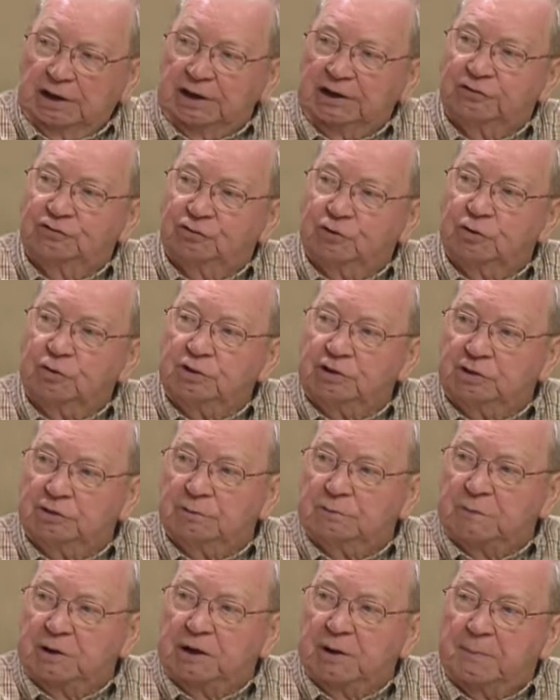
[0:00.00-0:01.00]
it's going
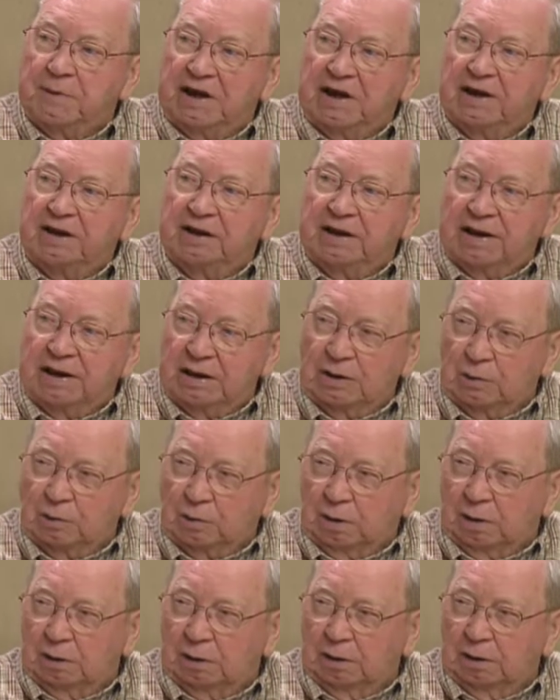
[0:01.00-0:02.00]
to be about an
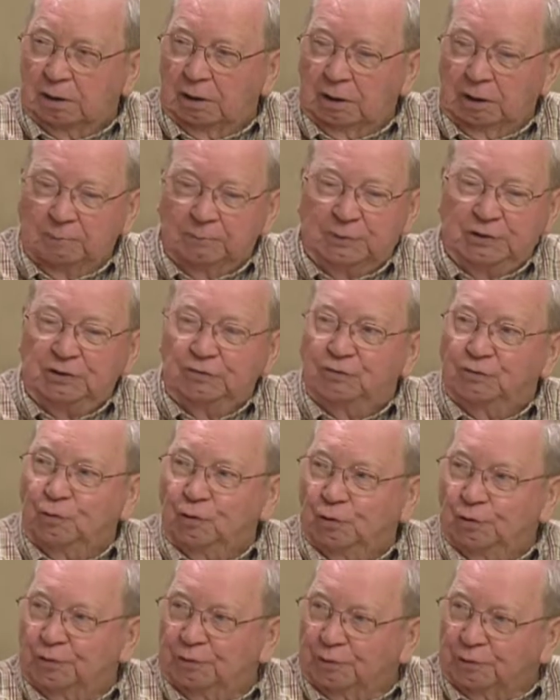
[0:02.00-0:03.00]
hour mm.
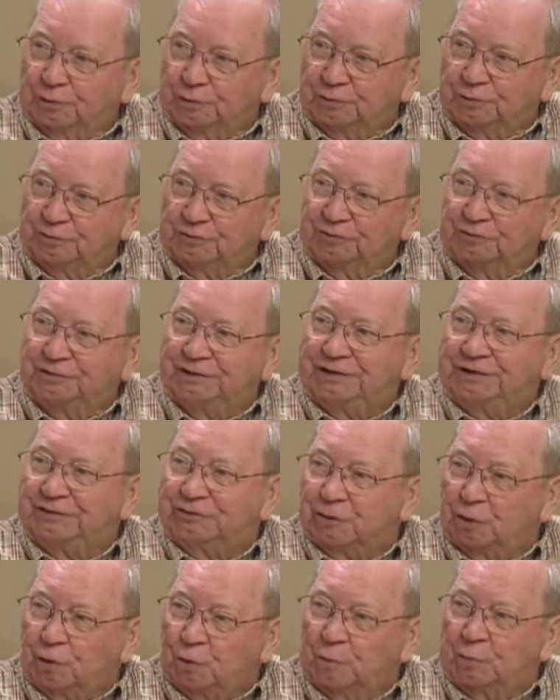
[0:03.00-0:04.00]
before those
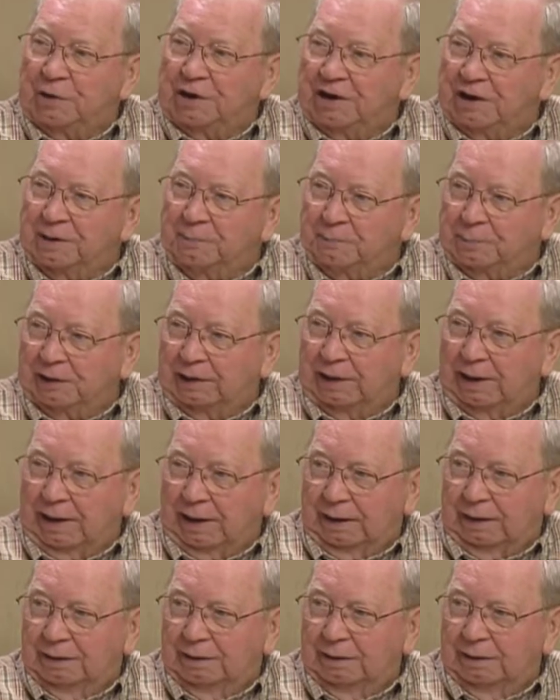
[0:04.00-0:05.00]
seeds open up
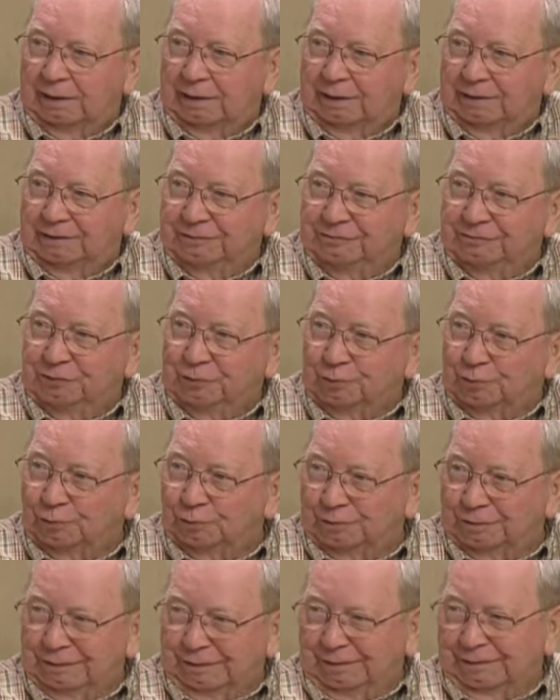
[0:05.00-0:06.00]
again. Okay.
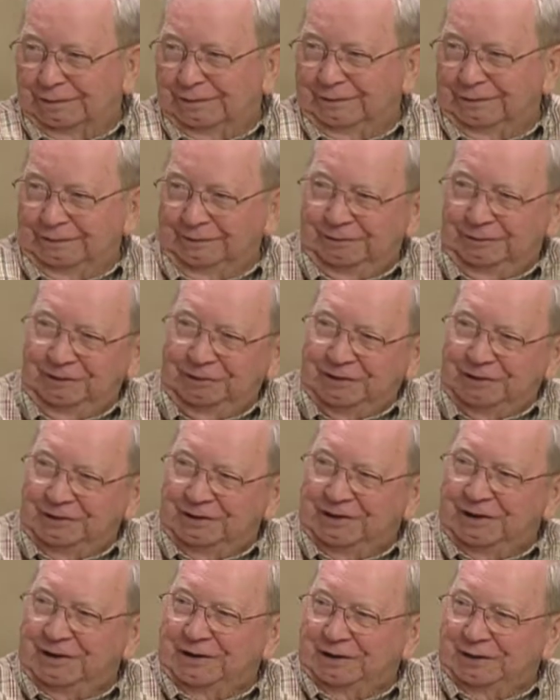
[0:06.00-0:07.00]
So you can
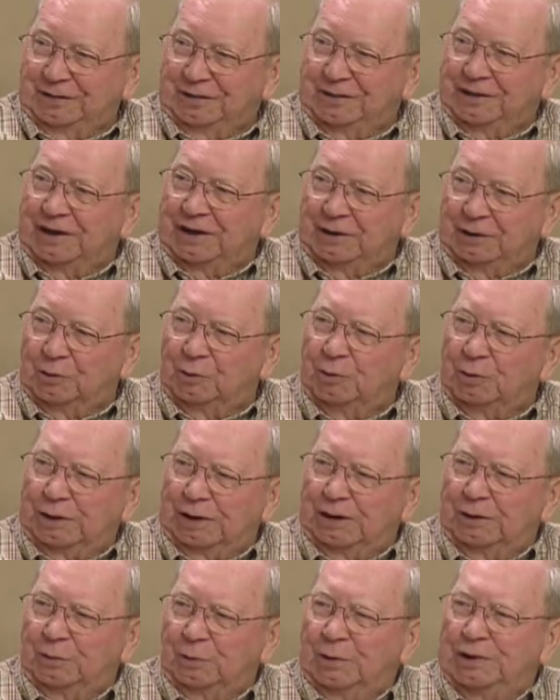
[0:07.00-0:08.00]
kind of think,
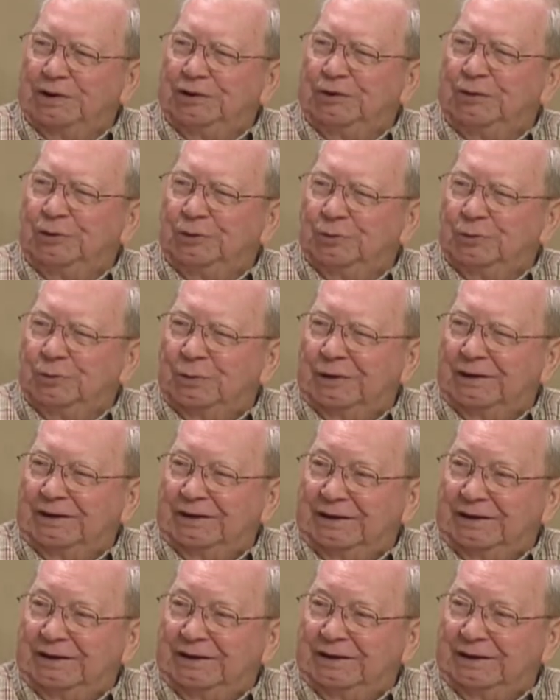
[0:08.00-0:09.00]
okay, when do you want
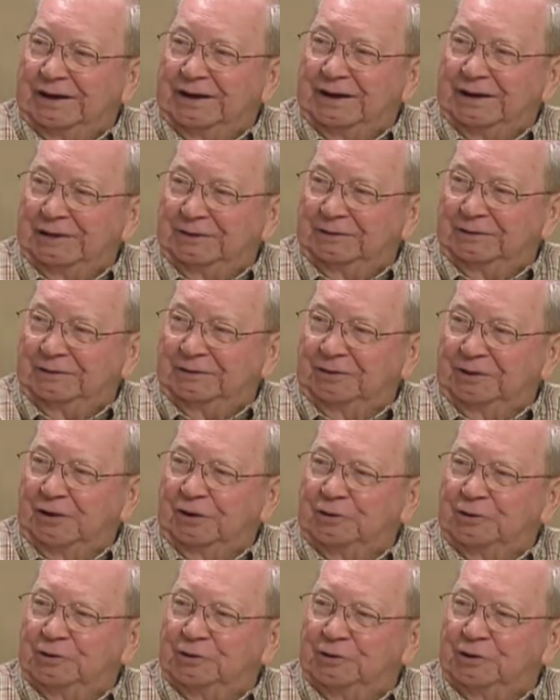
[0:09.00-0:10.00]
to eat, and
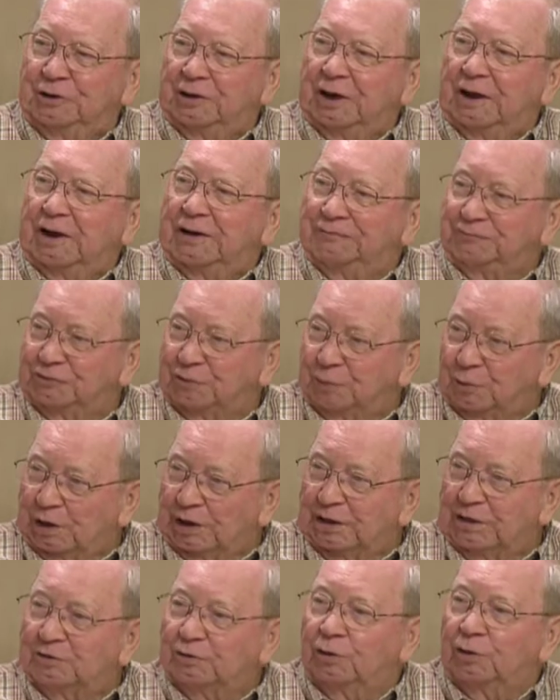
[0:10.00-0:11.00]
are you going to have to
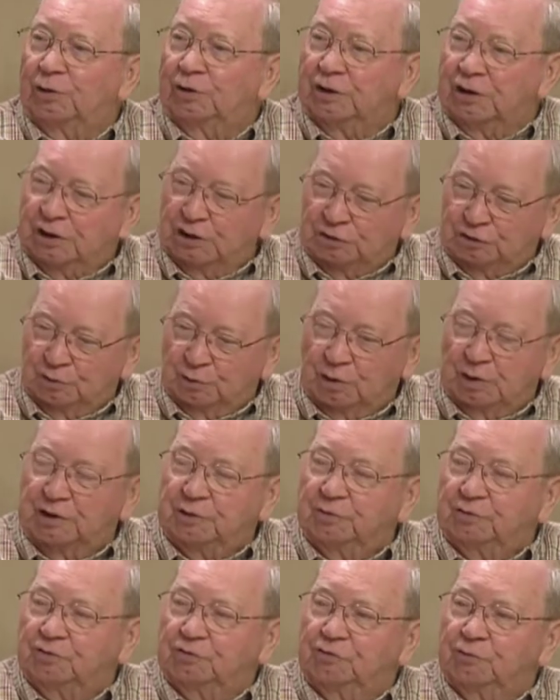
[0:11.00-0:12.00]
wait, or right. you want
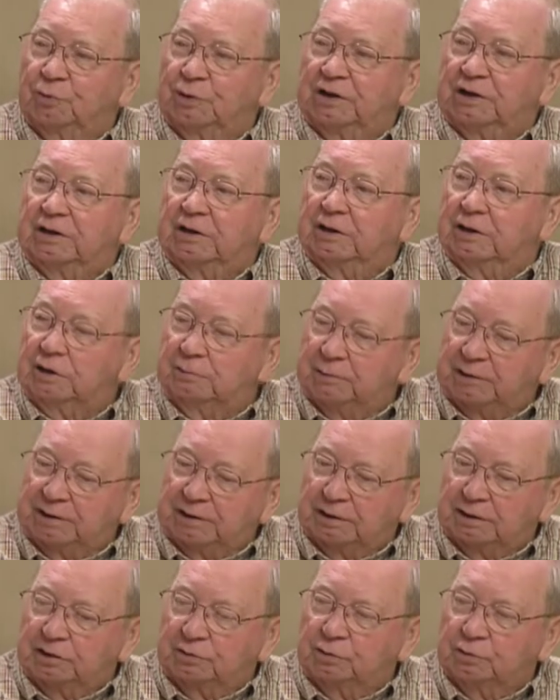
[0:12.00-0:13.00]
to mm. just wait a little
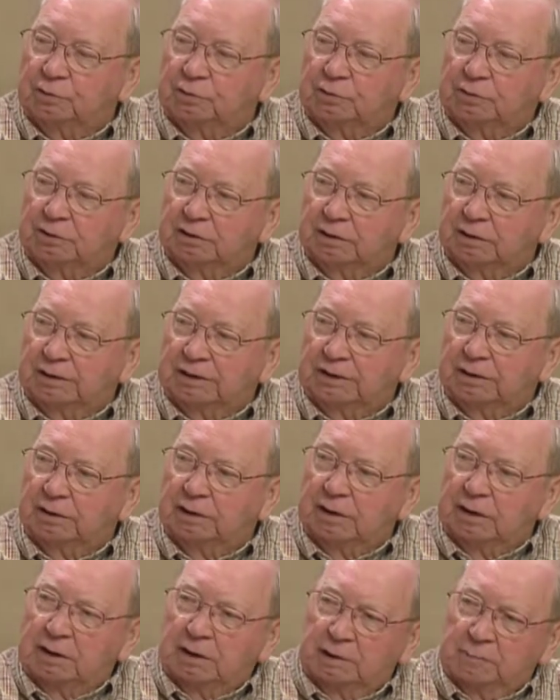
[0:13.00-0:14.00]
bit and go a little
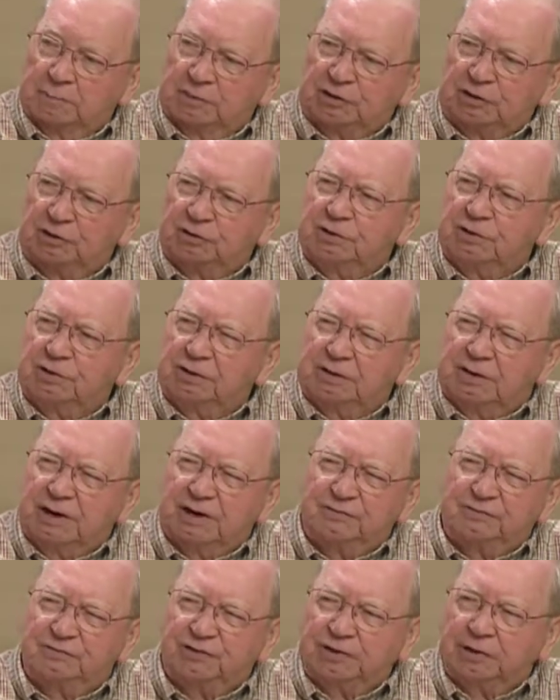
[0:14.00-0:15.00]
later? But you can
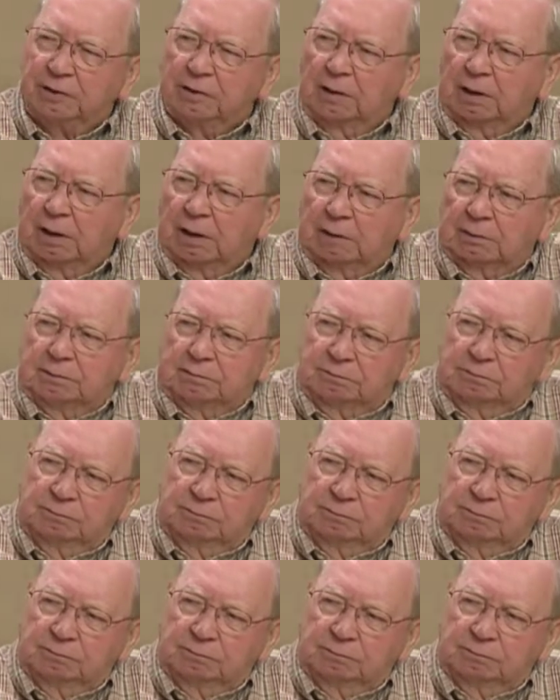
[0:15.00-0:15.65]
kind of figure out